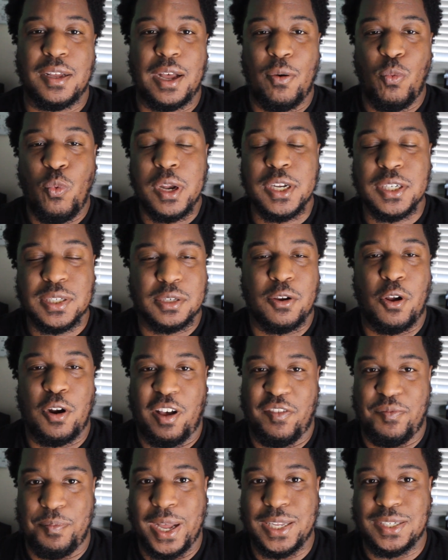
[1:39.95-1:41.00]
I want to start
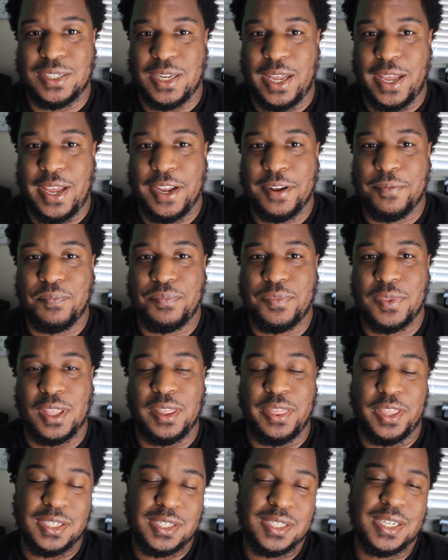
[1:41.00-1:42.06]
off by saying
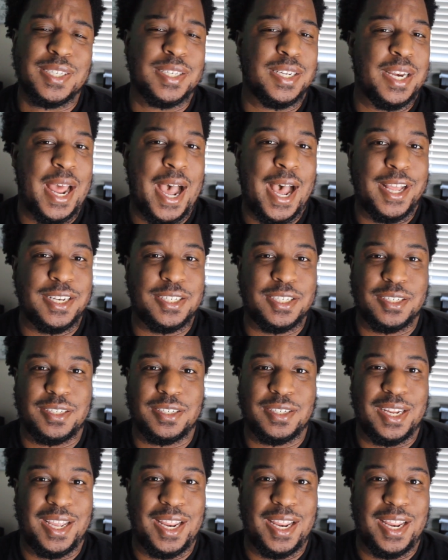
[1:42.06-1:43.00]
this is not